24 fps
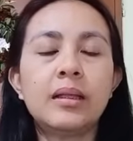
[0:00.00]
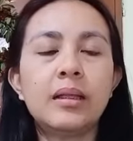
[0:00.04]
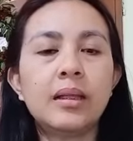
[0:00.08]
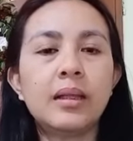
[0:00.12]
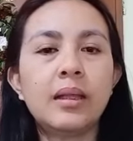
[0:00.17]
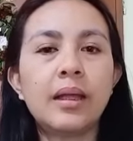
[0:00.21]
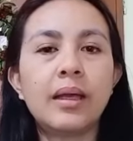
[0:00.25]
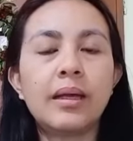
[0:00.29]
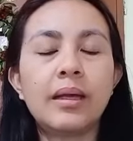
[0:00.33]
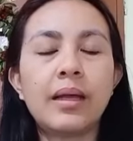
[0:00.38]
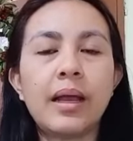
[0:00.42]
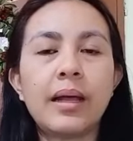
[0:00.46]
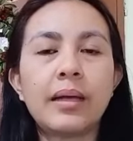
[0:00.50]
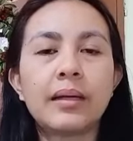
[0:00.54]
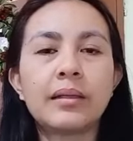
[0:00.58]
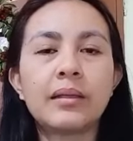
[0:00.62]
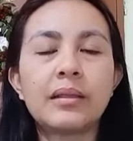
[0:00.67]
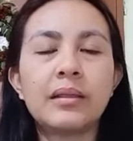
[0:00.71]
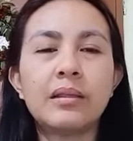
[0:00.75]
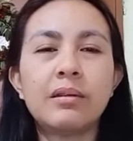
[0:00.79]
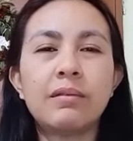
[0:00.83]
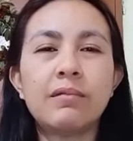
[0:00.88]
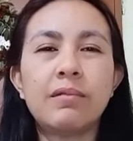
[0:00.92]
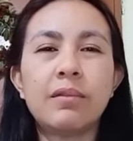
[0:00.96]
an
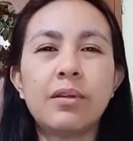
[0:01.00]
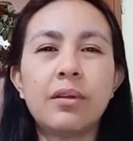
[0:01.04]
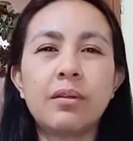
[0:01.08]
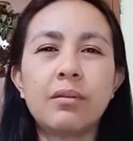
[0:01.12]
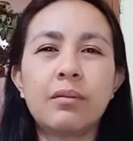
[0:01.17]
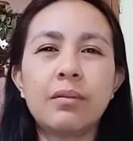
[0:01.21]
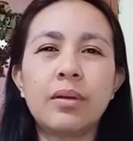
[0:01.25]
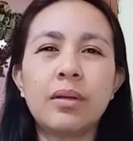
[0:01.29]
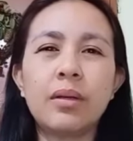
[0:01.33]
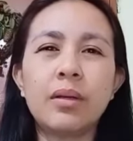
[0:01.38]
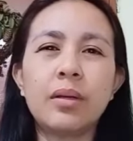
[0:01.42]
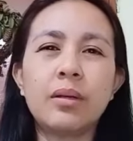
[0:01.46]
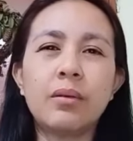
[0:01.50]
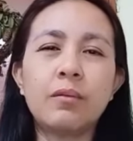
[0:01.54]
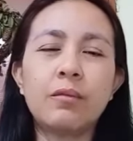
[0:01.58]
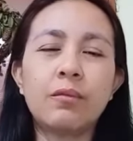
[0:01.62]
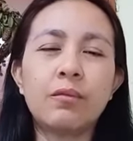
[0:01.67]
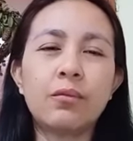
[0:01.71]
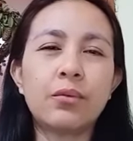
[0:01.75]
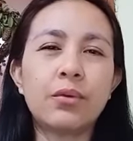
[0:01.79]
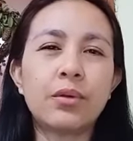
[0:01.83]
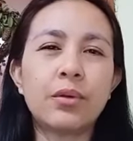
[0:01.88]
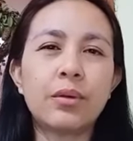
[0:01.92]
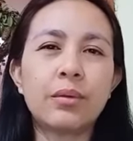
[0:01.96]
active ingredient
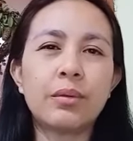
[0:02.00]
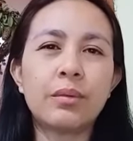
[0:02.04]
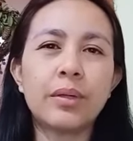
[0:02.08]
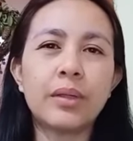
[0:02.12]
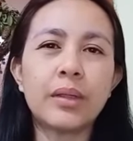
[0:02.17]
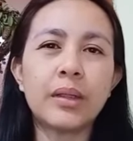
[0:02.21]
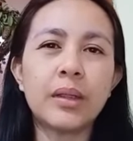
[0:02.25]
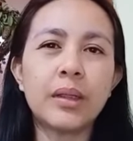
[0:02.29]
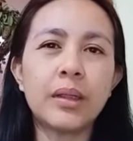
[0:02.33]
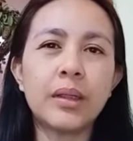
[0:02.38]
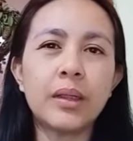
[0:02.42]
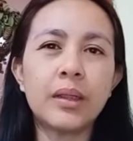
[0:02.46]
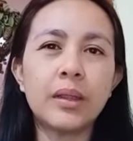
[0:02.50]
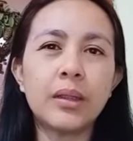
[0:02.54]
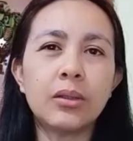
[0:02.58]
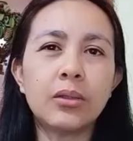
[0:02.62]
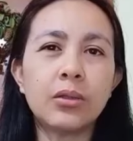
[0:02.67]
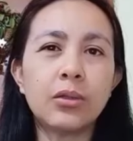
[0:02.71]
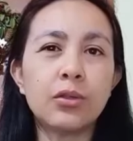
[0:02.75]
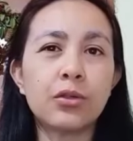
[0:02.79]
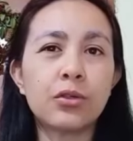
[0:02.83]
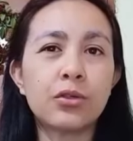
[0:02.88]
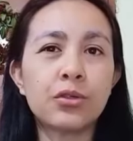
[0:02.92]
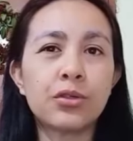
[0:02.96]
for Ritalin,
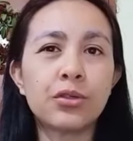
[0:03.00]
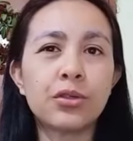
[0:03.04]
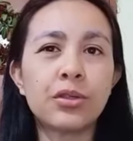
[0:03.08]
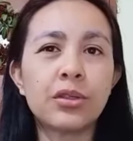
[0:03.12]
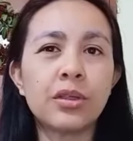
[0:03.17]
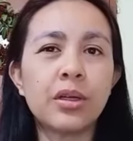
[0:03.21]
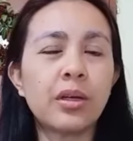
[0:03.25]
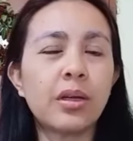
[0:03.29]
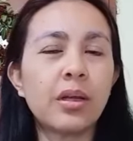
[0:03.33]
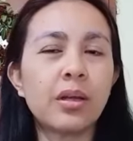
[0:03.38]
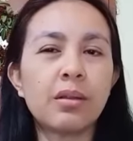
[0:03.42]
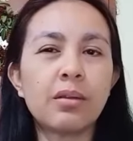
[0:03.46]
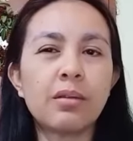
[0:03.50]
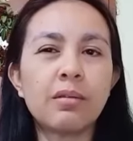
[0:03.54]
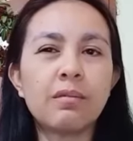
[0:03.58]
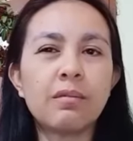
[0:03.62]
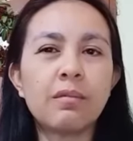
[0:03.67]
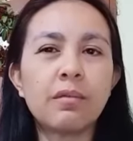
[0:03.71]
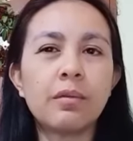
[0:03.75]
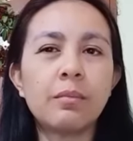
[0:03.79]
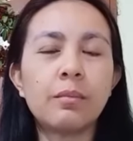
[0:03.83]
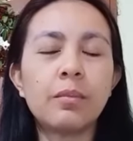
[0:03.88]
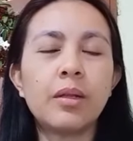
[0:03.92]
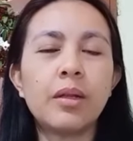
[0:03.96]
Concerta, and other
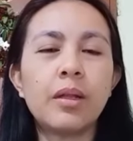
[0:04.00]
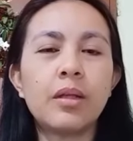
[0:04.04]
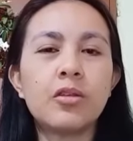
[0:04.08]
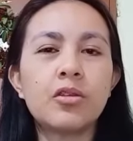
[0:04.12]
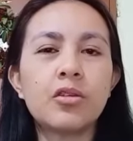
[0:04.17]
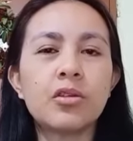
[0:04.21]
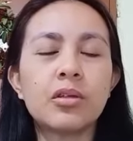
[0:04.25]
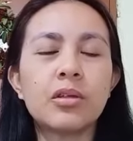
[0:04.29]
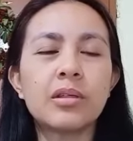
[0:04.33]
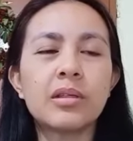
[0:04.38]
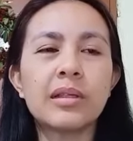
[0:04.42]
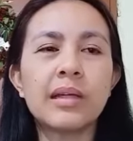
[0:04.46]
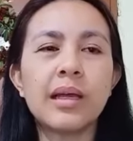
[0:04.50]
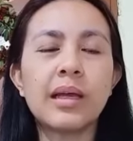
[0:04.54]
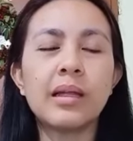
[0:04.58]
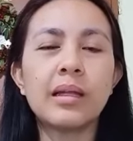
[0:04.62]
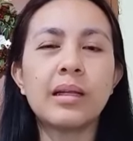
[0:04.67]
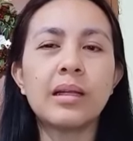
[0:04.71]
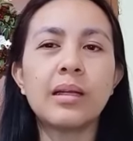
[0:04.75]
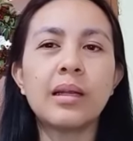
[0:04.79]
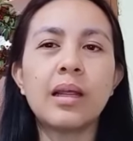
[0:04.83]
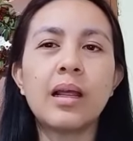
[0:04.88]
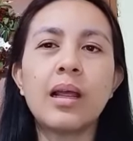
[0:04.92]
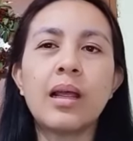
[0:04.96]
formulations, and
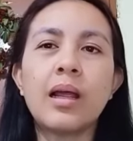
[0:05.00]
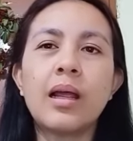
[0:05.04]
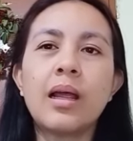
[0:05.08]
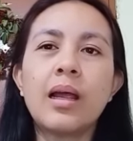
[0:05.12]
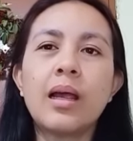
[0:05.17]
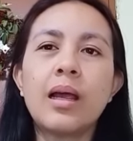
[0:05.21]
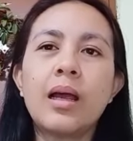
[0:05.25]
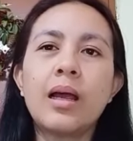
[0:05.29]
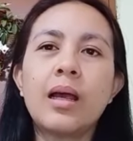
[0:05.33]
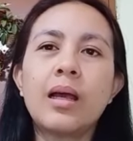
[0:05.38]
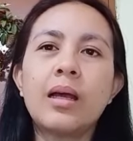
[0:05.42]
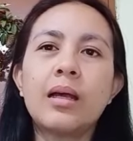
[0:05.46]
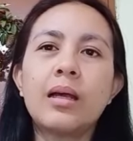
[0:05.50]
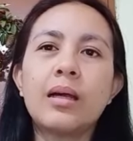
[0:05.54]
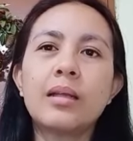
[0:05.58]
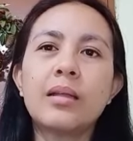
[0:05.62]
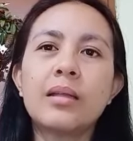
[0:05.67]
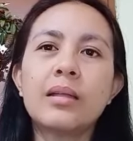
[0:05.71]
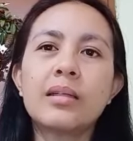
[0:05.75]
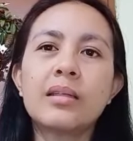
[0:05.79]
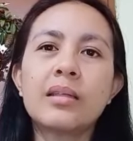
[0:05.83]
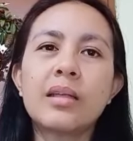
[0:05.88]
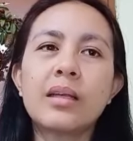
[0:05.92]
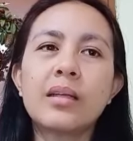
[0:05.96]
the
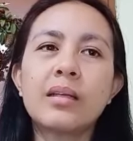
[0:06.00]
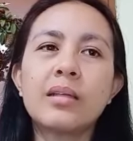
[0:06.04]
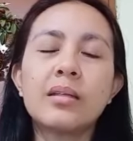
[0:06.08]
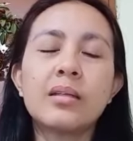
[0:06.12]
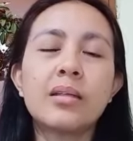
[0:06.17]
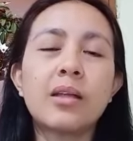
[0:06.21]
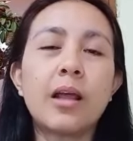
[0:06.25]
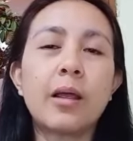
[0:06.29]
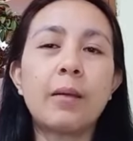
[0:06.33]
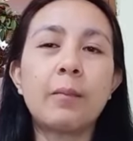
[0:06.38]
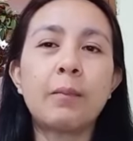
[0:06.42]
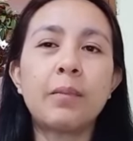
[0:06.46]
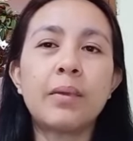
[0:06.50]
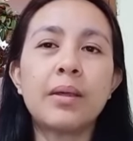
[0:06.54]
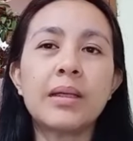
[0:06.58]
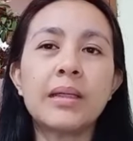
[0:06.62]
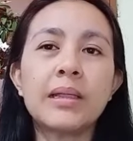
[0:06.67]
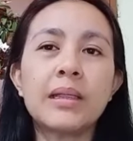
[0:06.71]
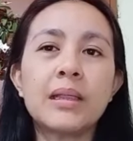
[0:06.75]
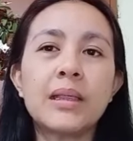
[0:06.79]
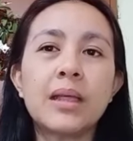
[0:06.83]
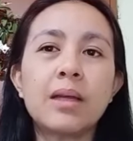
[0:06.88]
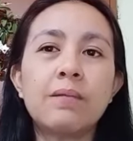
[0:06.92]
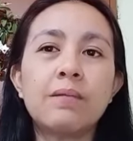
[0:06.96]
second type is
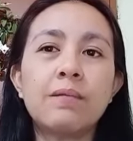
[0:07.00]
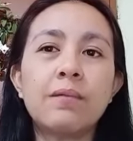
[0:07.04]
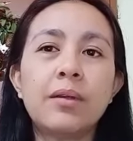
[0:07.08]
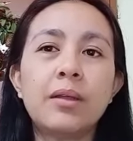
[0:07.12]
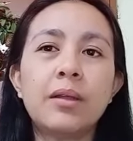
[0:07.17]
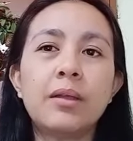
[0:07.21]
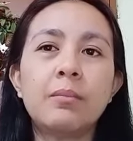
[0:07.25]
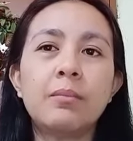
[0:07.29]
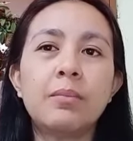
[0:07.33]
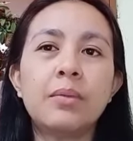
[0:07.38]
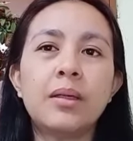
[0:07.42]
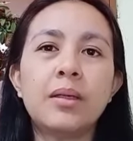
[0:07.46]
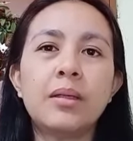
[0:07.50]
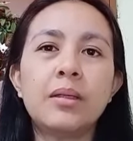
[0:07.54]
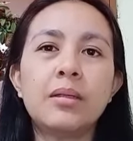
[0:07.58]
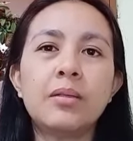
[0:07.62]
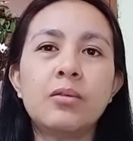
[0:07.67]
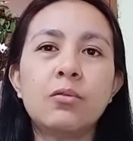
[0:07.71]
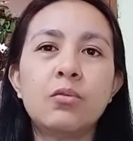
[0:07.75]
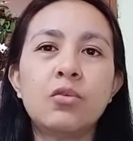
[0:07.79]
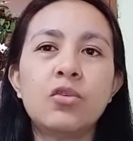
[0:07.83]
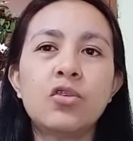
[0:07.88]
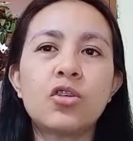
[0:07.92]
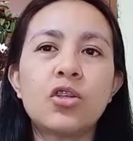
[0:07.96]
the amphetamine,
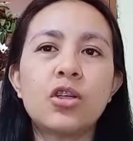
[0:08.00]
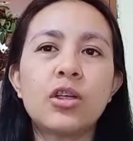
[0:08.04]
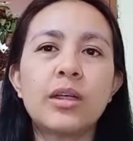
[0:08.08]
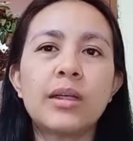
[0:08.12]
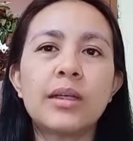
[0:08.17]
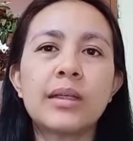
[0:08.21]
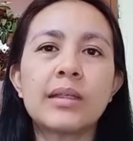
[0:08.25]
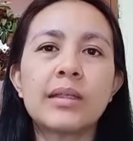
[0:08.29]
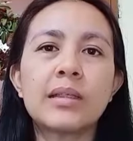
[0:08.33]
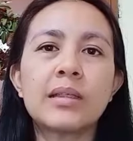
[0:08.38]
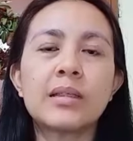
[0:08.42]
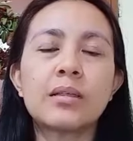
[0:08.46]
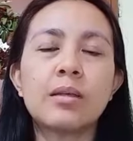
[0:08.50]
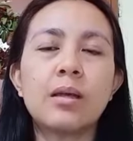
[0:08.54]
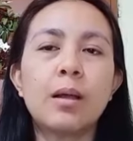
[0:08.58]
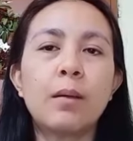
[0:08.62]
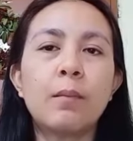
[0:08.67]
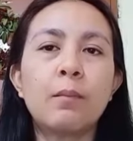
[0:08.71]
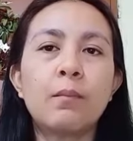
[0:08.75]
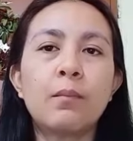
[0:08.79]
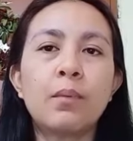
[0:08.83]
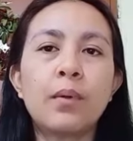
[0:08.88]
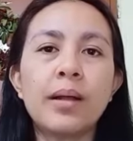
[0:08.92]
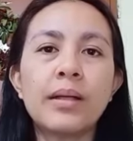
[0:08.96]
which is
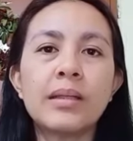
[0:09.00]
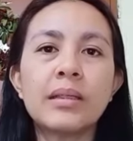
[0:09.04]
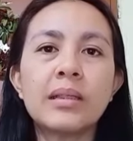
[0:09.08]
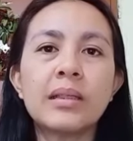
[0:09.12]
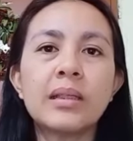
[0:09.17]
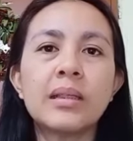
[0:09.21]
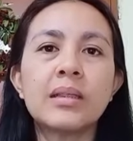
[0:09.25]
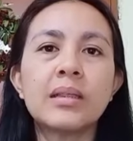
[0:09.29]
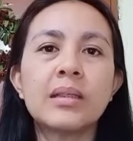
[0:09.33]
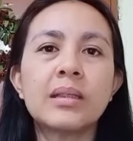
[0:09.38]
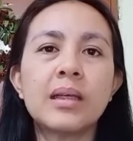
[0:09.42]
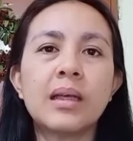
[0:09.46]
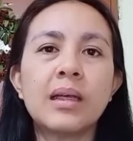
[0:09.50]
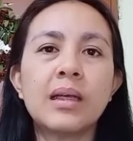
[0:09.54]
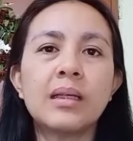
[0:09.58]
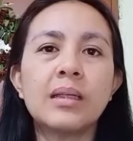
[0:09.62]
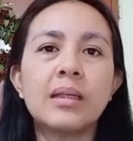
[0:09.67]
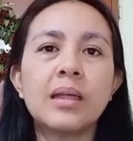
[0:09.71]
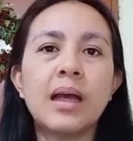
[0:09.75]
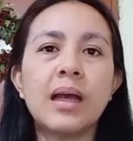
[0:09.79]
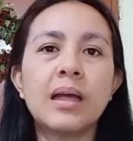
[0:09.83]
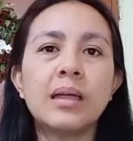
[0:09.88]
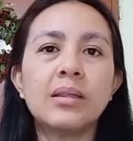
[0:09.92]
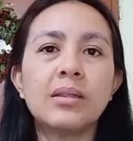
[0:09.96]
present in
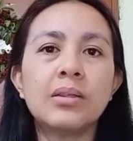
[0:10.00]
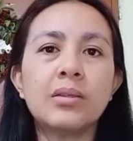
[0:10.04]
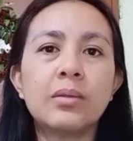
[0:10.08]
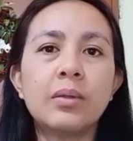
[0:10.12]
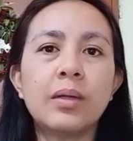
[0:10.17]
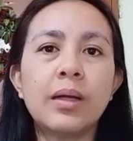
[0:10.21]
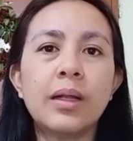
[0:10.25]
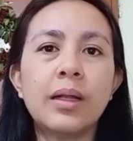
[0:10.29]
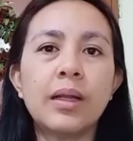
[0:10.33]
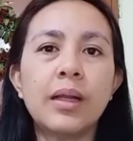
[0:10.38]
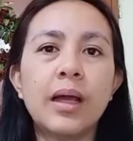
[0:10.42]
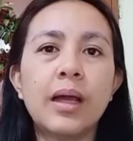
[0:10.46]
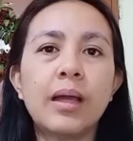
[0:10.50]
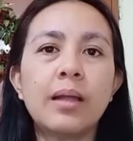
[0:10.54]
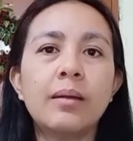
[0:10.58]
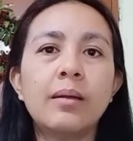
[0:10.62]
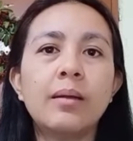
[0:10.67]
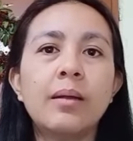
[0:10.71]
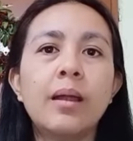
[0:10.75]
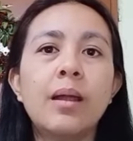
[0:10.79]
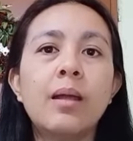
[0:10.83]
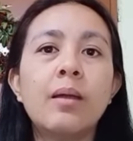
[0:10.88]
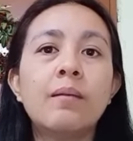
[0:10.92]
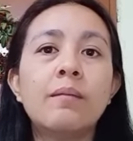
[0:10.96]
Adderall and
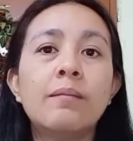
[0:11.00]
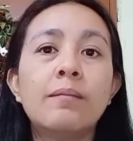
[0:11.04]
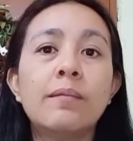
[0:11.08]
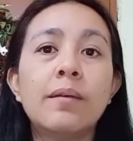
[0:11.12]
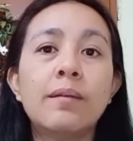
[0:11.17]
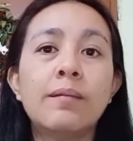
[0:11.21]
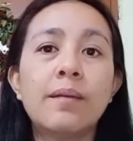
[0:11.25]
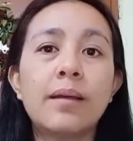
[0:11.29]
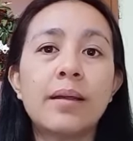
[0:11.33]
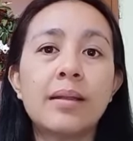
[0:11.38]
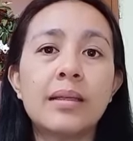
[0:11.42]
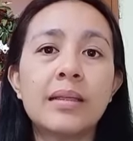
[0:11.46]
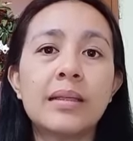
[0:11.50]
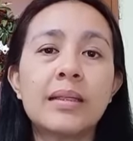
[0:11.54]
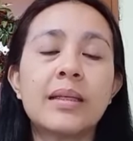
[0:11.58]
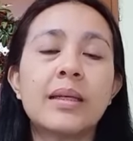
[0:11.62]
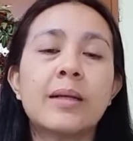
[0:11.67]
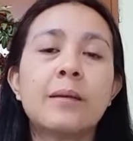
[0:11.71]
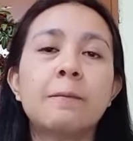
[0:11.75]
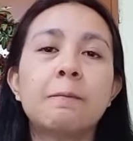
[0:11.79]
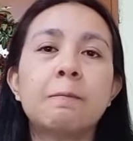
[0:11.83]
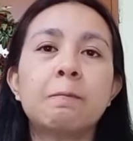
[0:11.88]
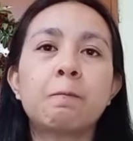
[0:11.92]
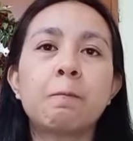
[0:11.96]
Vivancy.
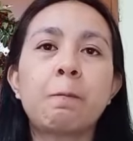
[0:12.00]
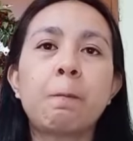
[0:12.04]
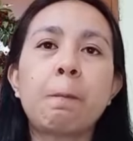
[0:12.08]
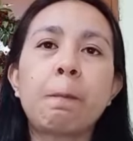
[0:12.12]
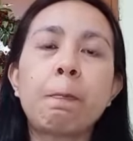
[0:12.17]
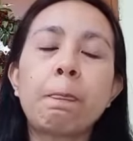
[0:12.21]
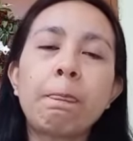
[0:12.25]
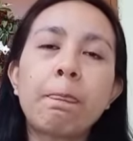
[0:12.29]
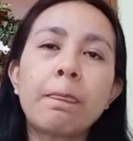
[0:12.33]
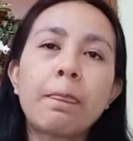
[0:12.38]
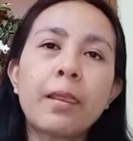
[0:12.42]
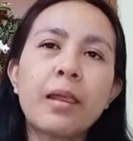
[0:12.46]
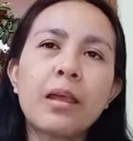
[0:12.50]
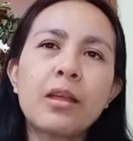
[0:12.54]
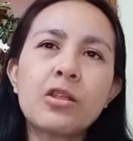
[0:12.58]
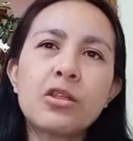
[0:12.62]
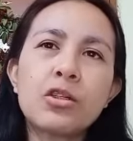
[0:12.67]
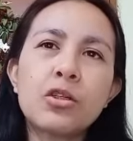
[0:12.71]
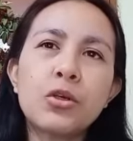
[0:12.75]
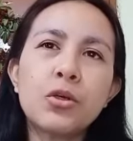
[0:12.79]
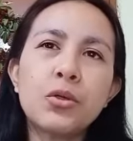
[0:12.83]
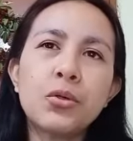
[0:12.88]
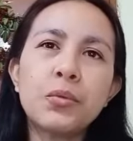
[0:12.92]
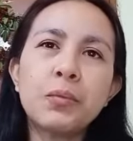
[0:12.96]

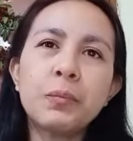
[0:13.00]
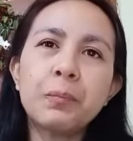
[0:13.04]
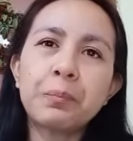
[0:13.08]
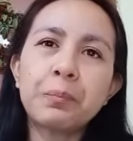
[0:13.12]
So